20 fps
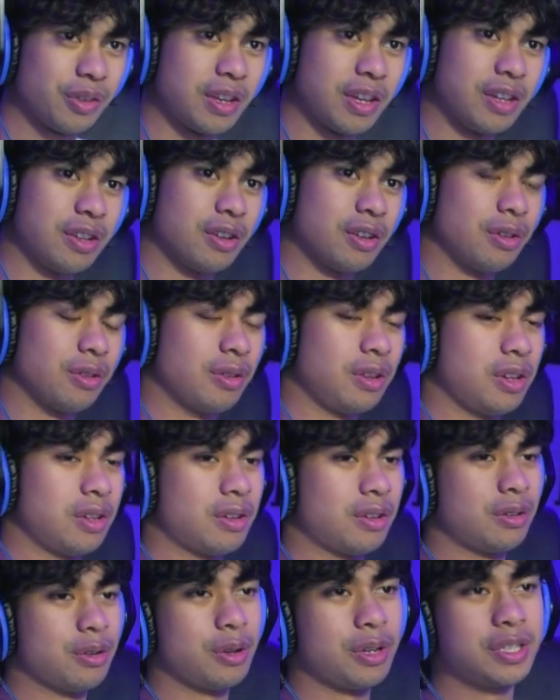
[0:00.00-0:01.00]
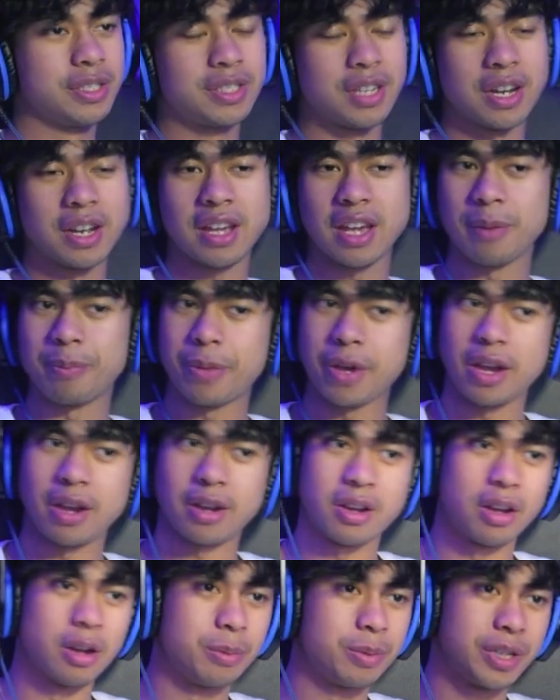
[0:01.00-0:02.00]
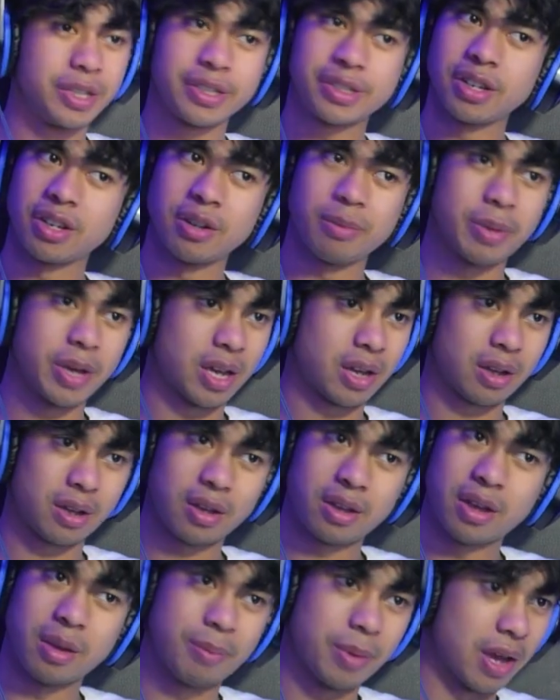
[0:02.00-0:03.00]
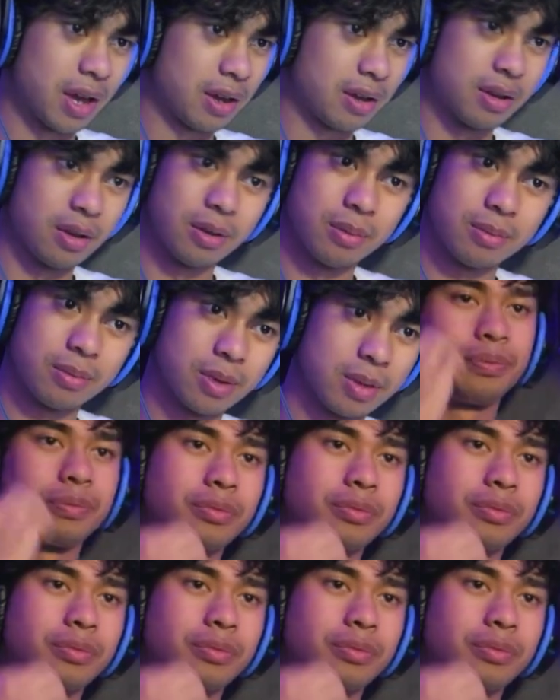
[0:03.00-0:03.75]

They know. He's gonna get back up. He's gonna get back up.